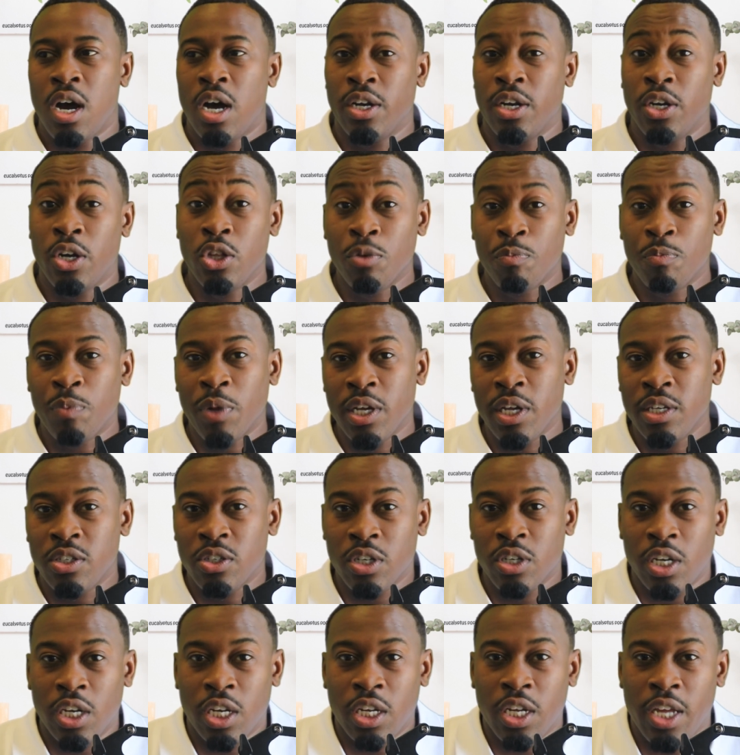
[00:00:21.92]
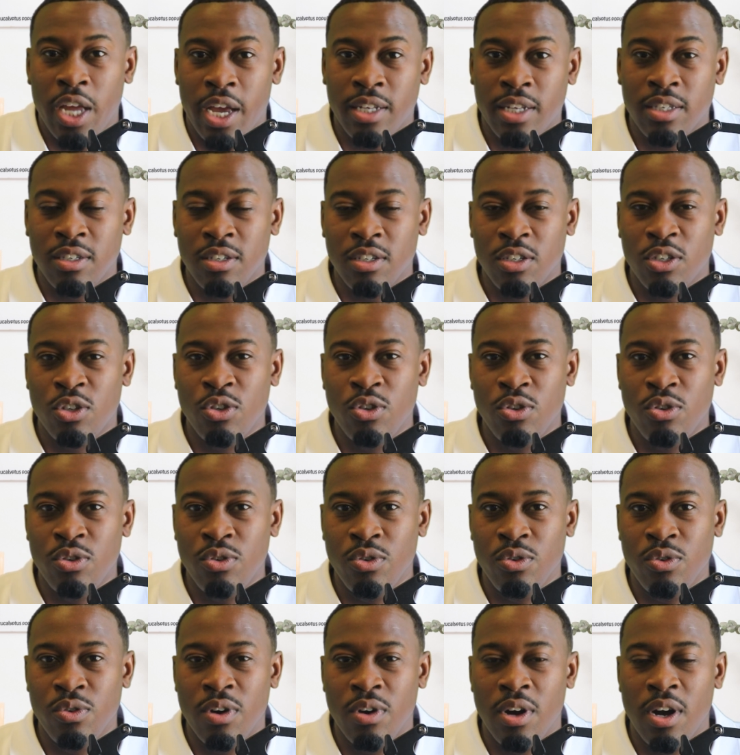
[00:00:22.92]
Another place you're going to get
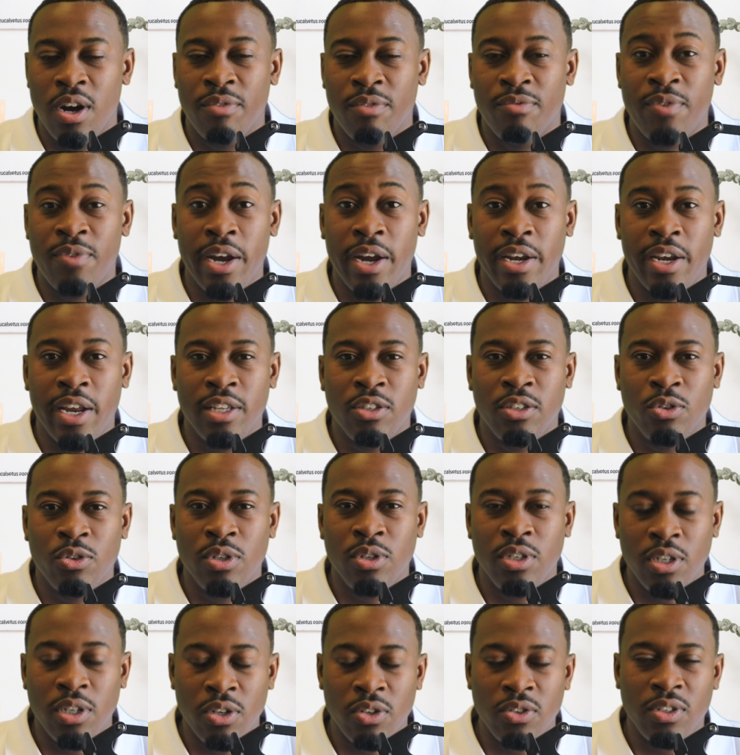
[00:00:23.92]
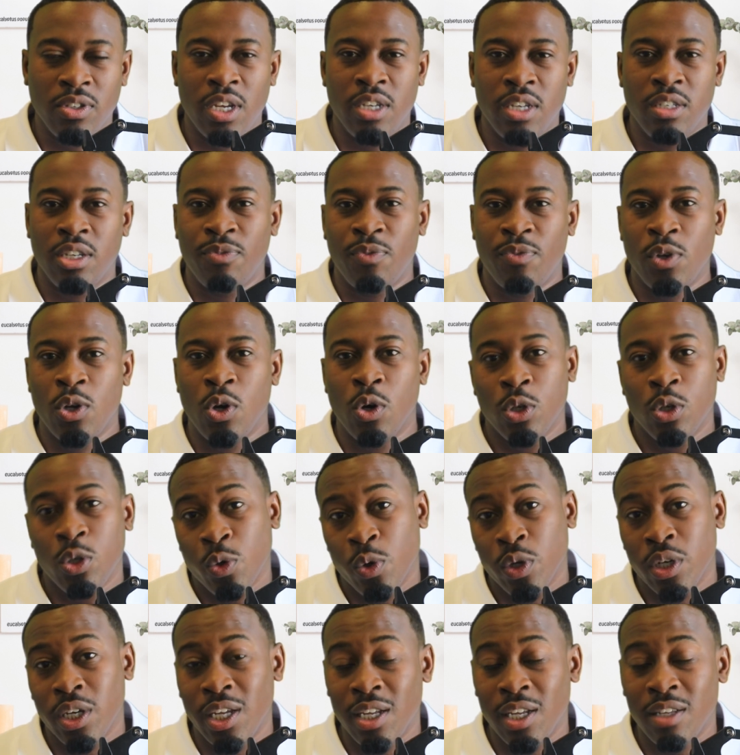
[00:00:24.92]
to finance your deals is if you go to
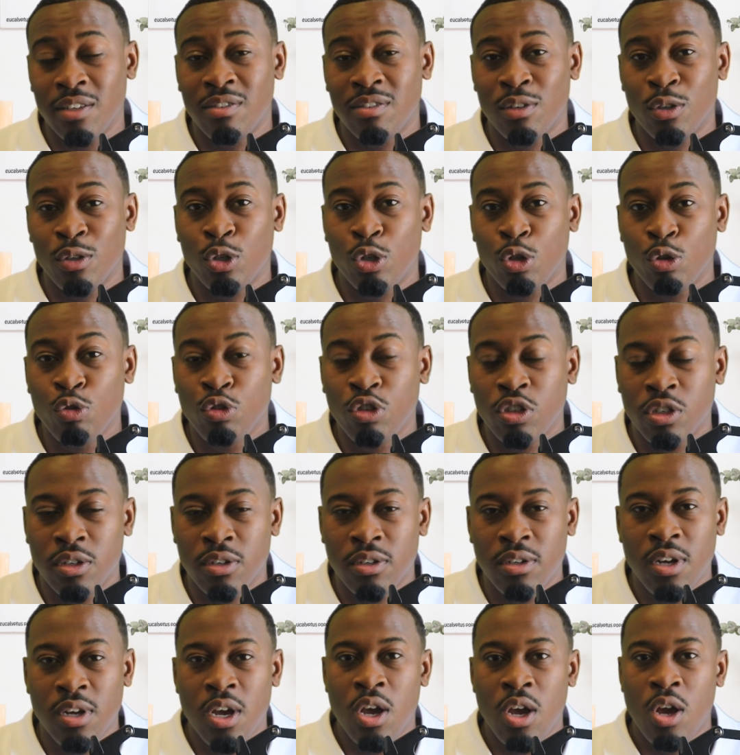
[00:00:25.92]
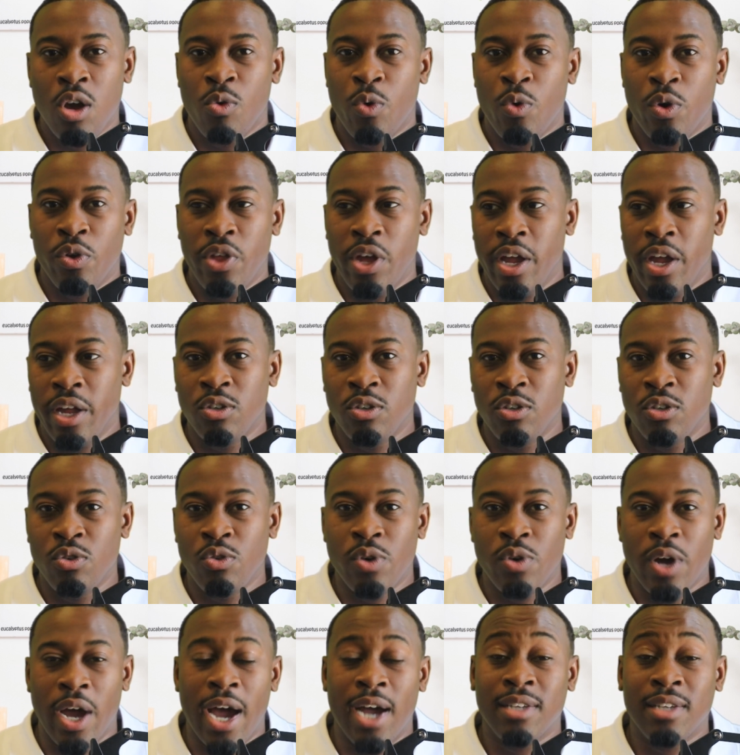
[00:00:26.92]
an institution where they
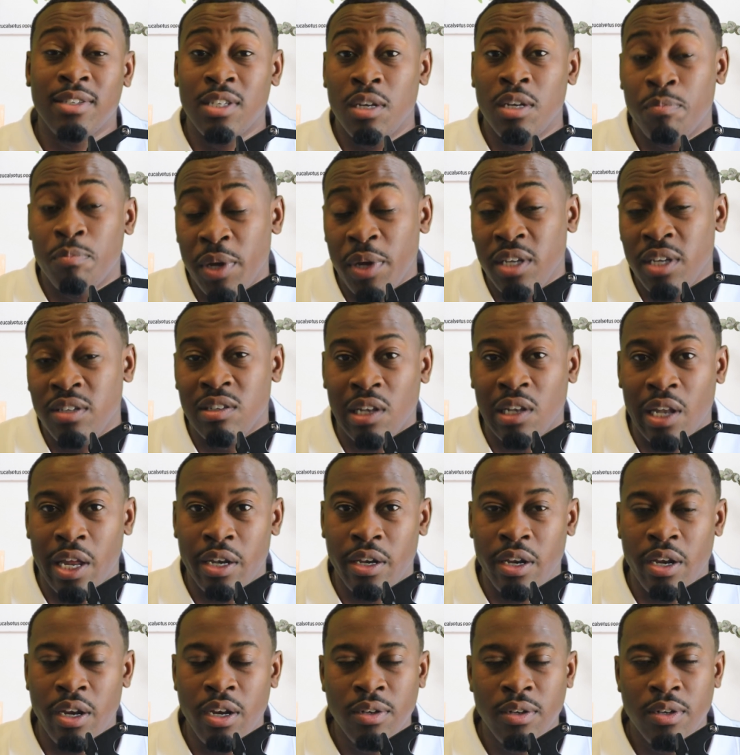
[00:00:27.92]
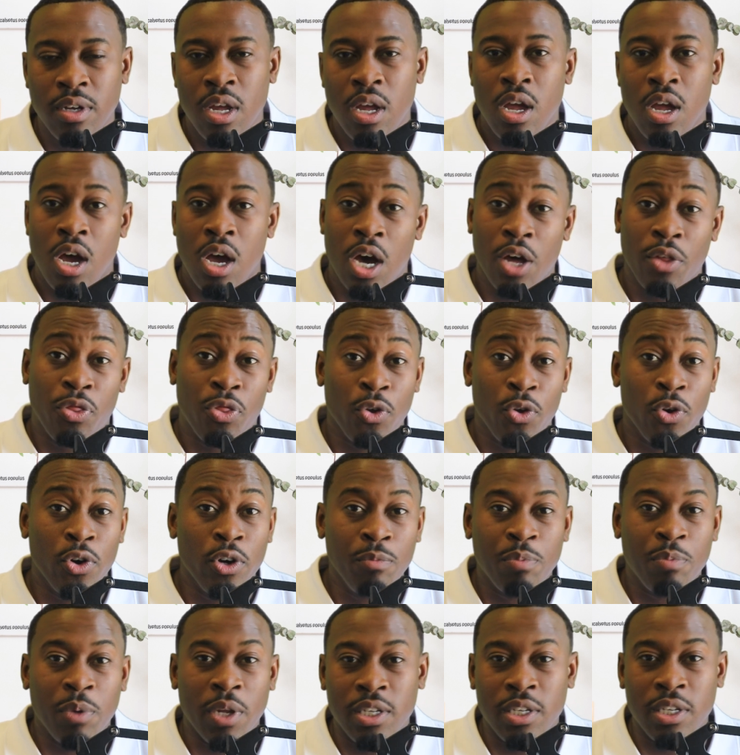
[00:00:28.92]
do asset-based lending. A
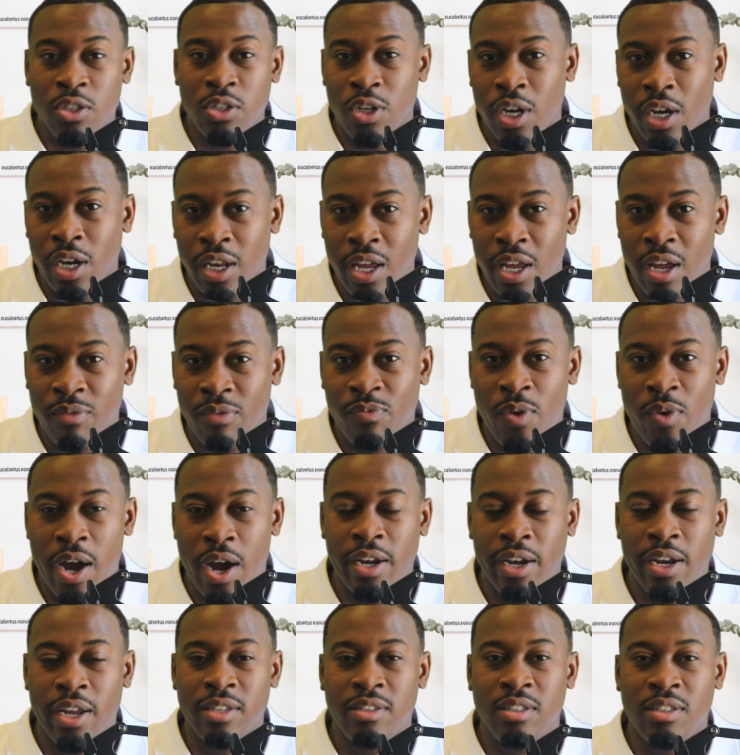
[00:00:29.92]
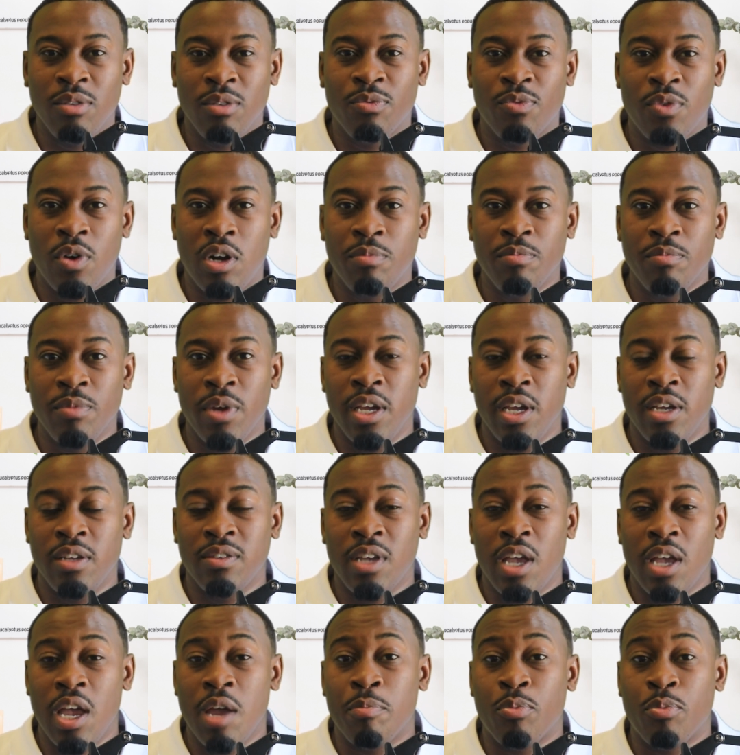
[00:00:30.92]
third place you're going to get financing from is
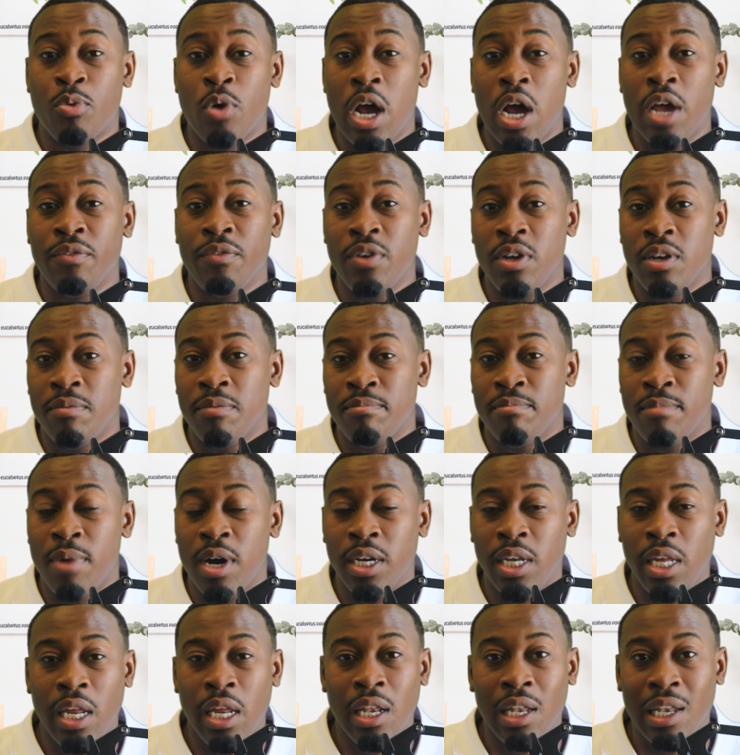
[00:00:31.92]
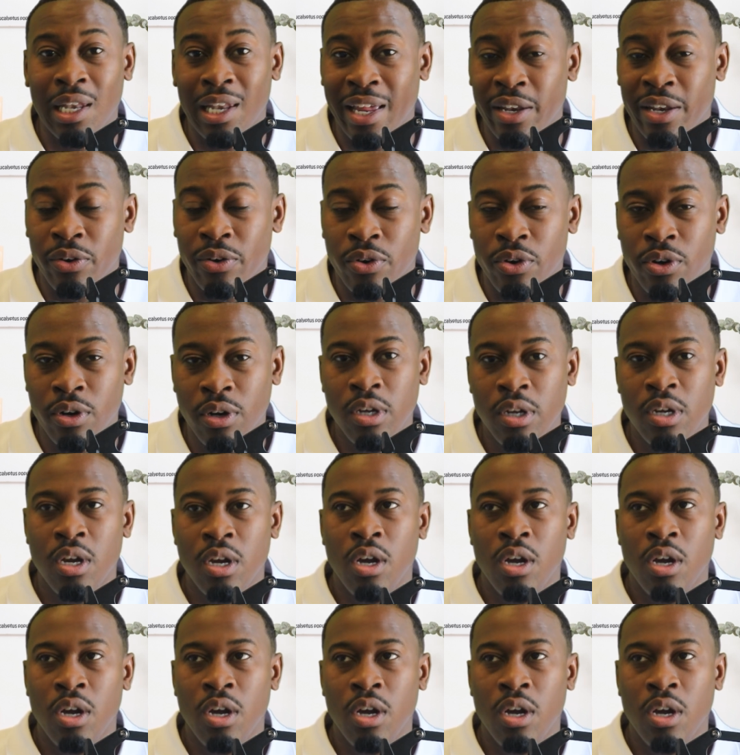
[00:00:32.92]
a private money lender